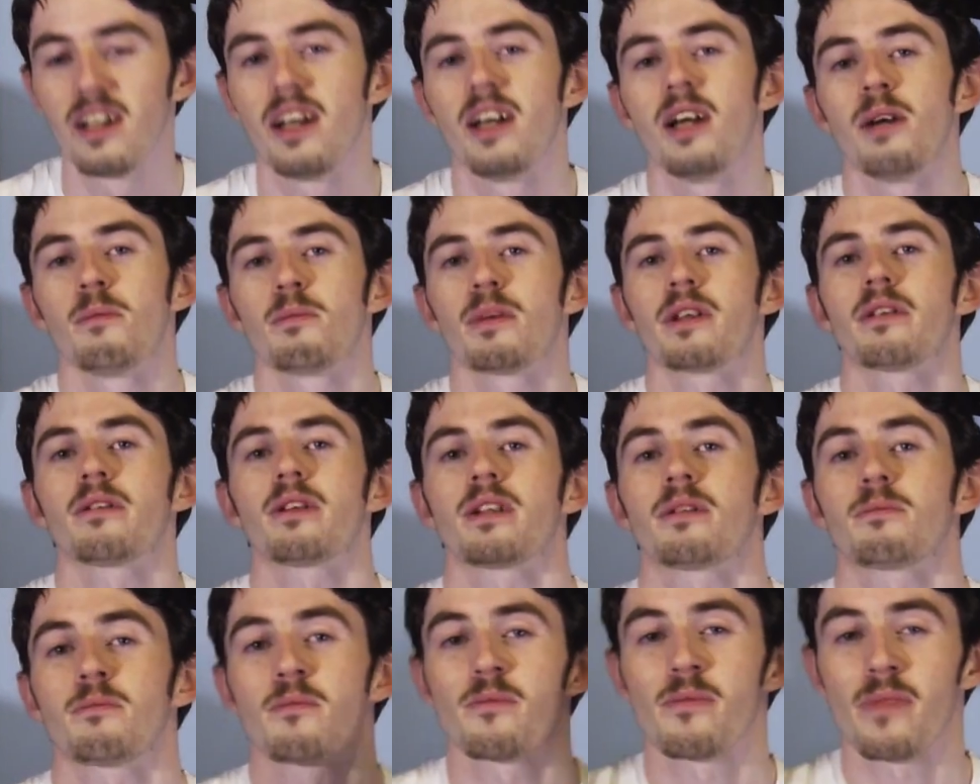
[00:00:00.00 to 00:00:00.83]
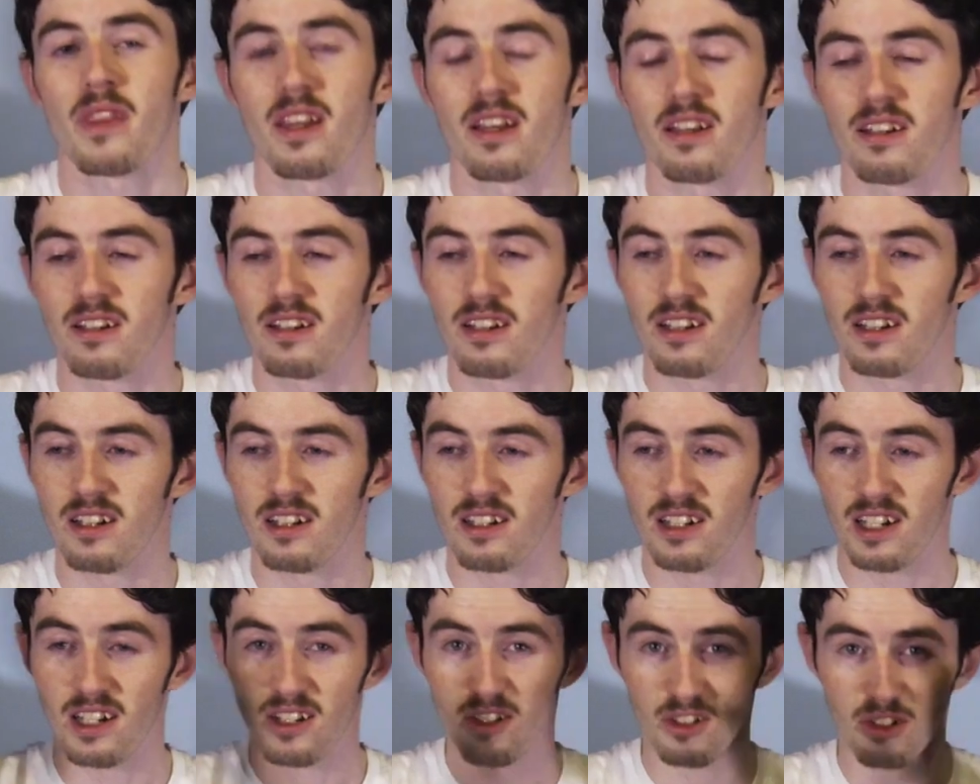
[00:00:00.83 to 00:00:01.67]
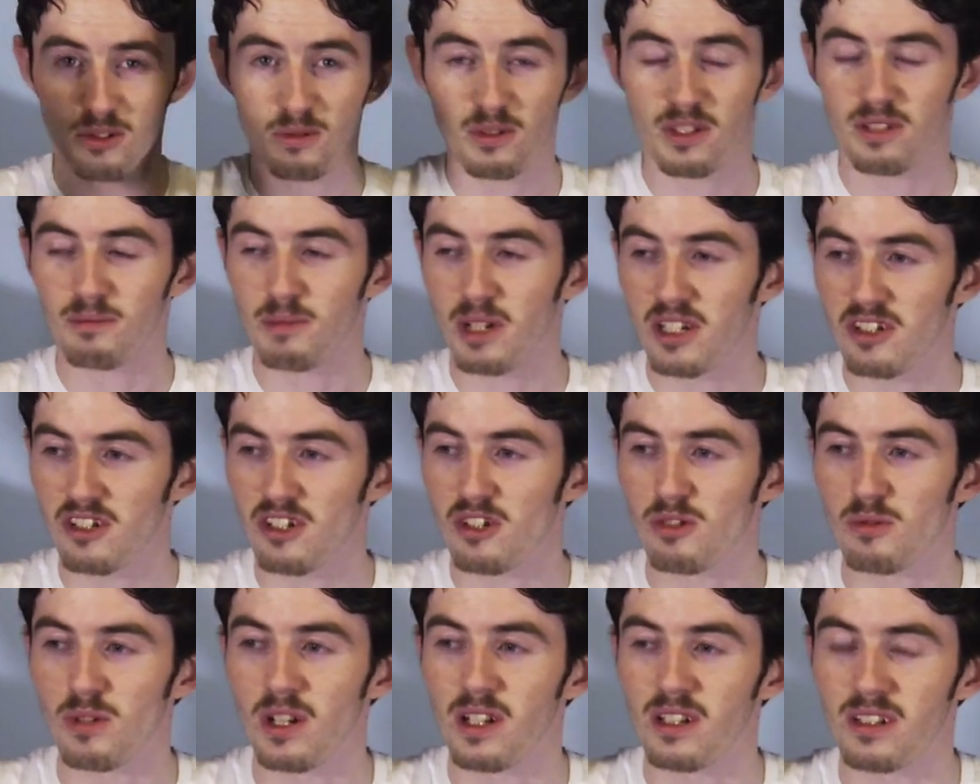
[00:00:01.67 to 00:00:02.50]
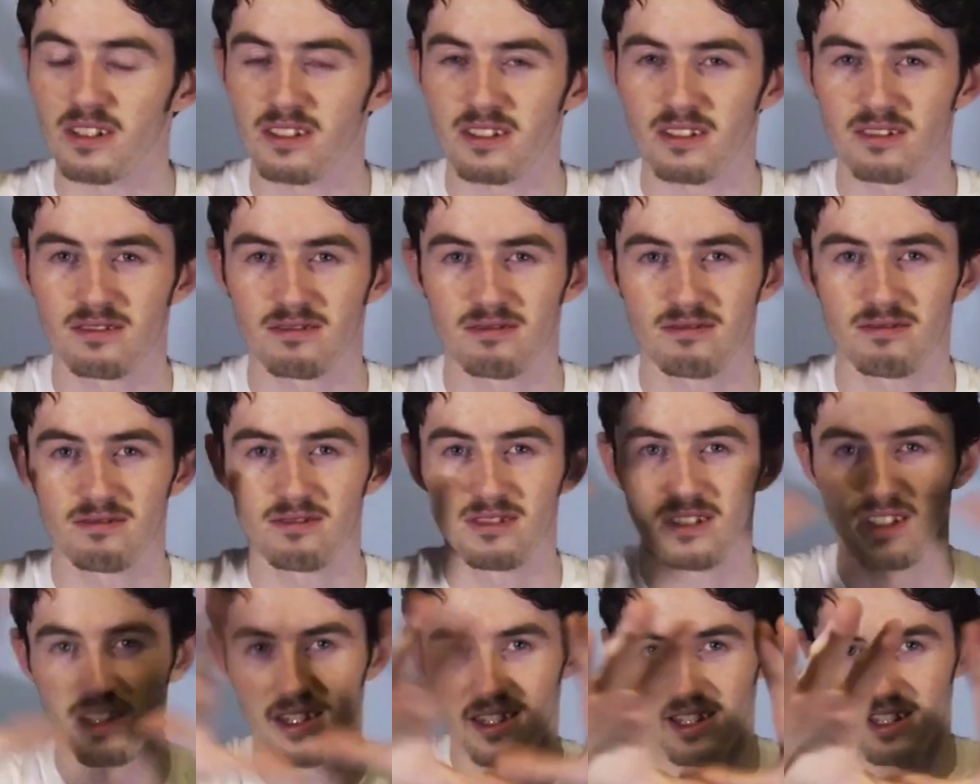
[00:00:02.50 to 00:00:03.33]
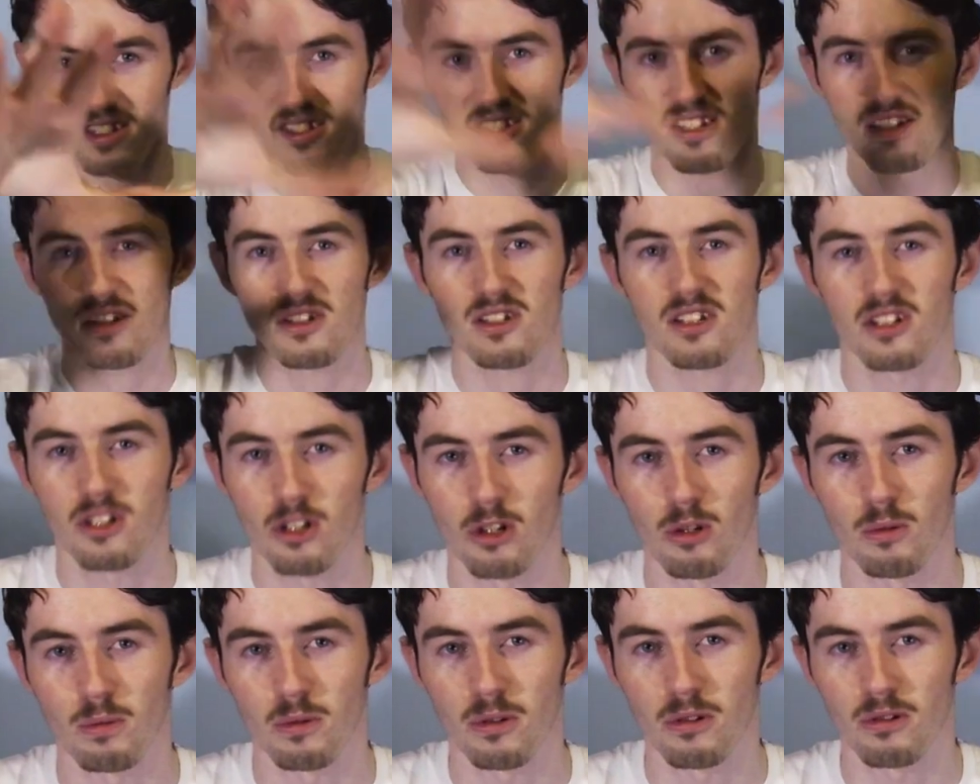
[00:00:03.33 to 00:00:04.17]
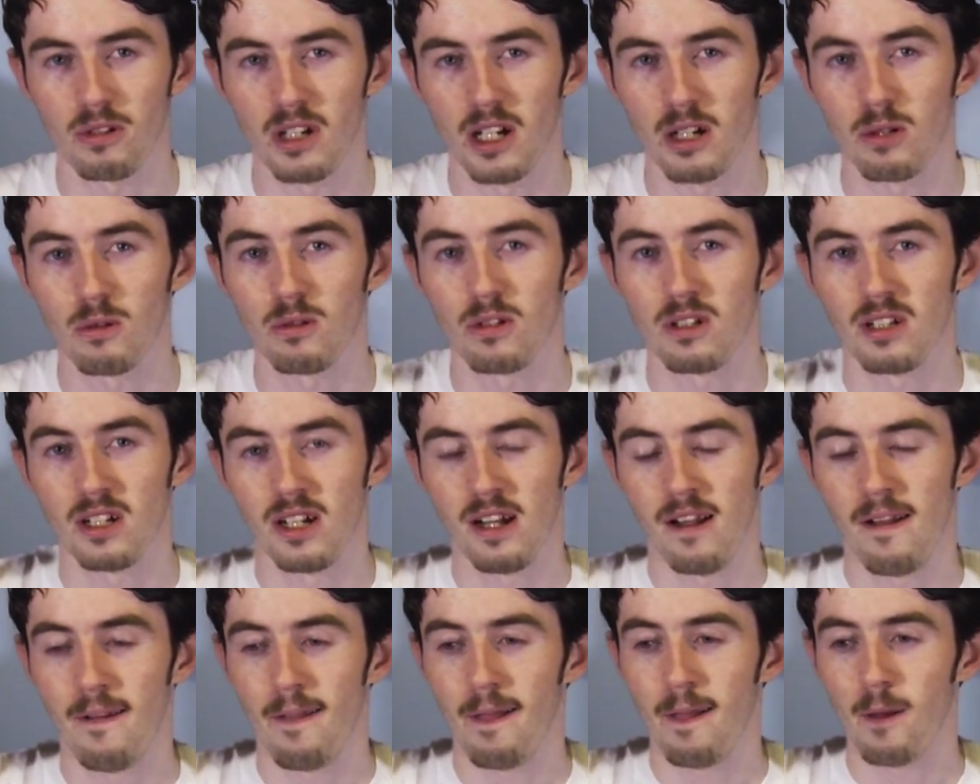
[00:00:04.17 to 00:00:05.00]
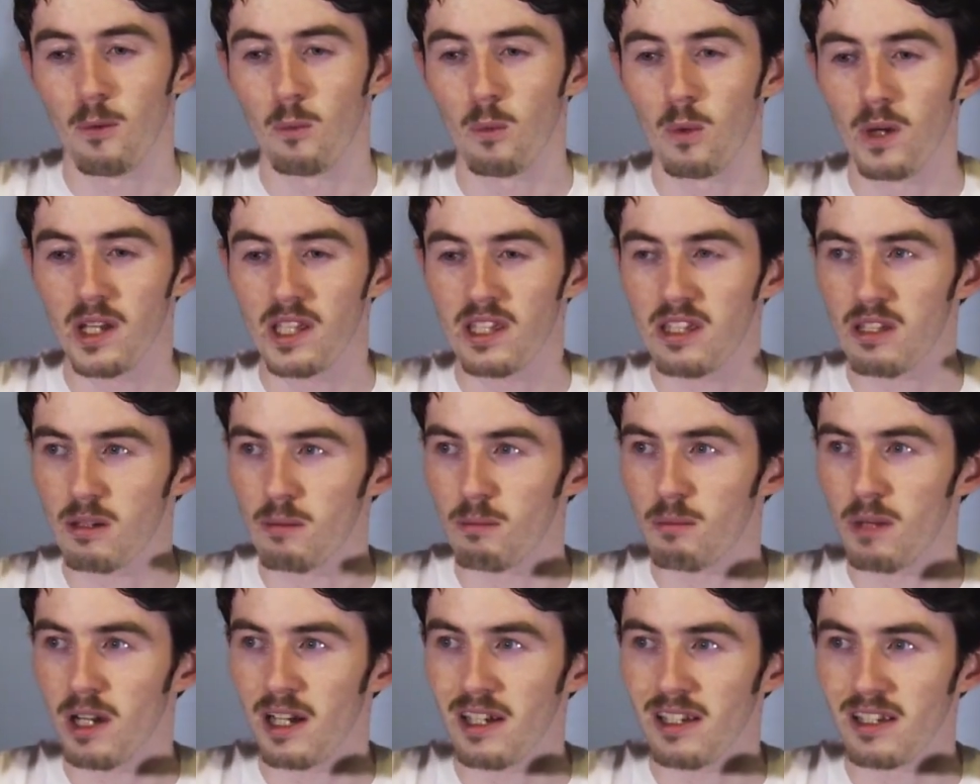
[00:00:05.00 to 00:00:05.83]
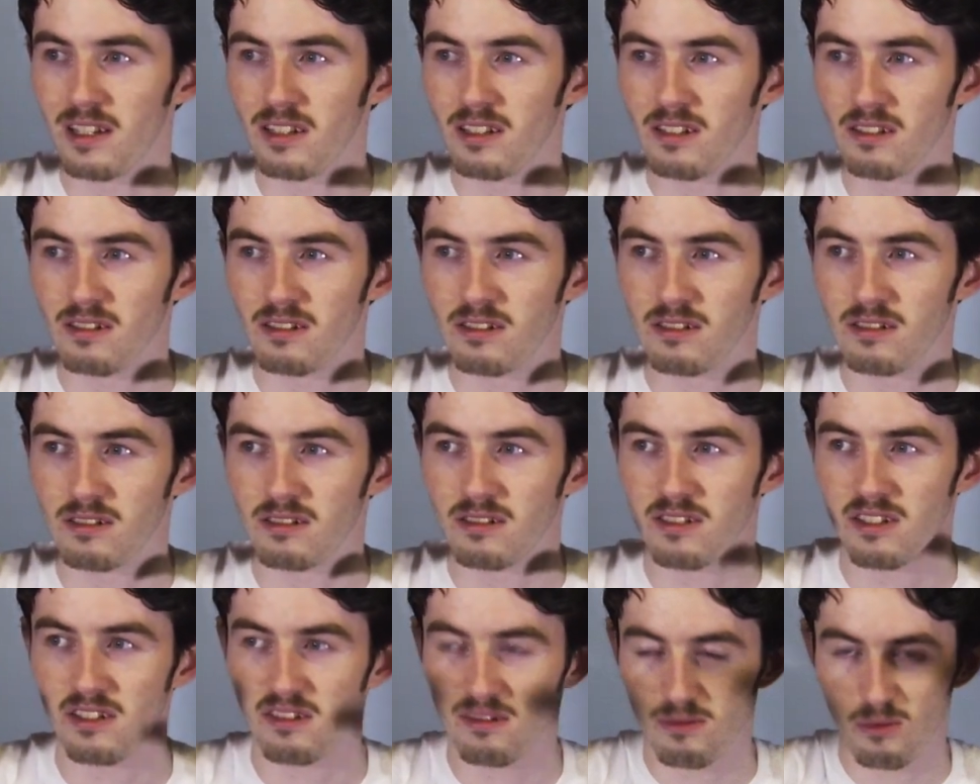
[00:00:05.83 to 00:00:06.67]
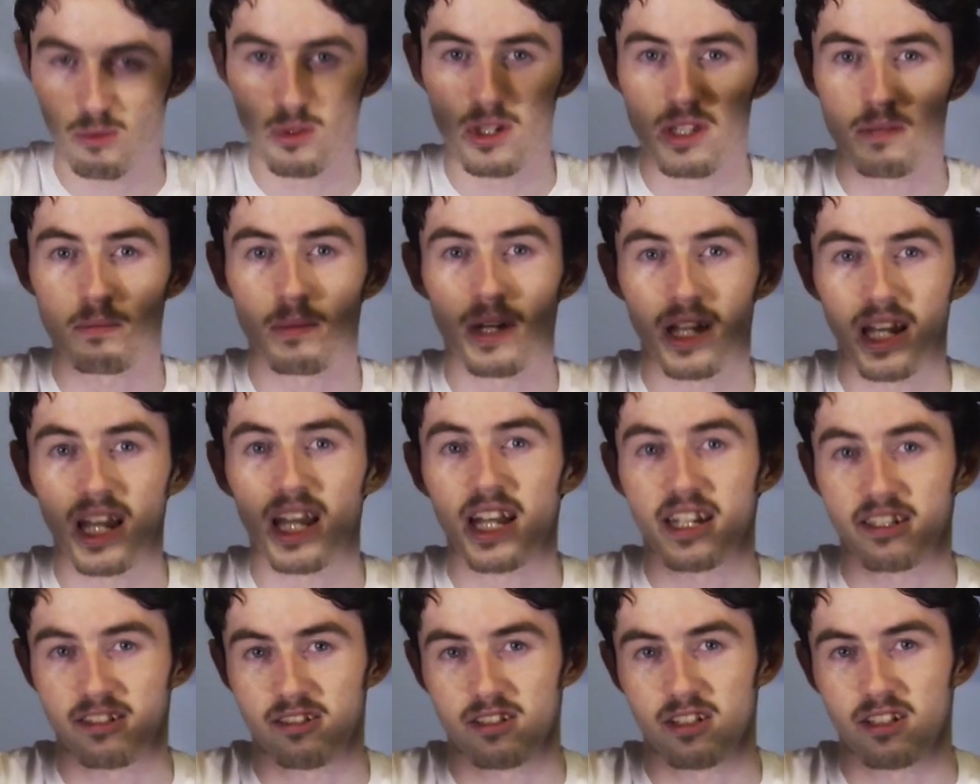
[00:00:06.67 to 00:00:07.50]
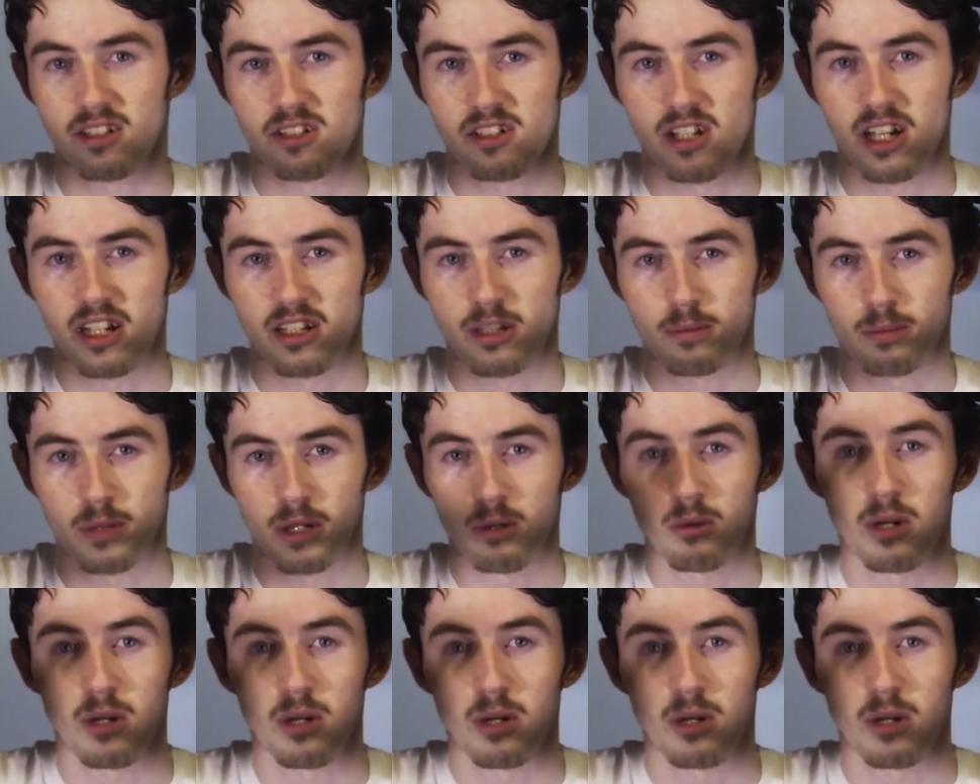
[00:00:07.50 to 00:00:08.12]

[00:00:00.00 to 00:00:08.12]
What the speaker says: But anyway, I also wanted to mention as well, this is the GoPro now with my lighting setup now.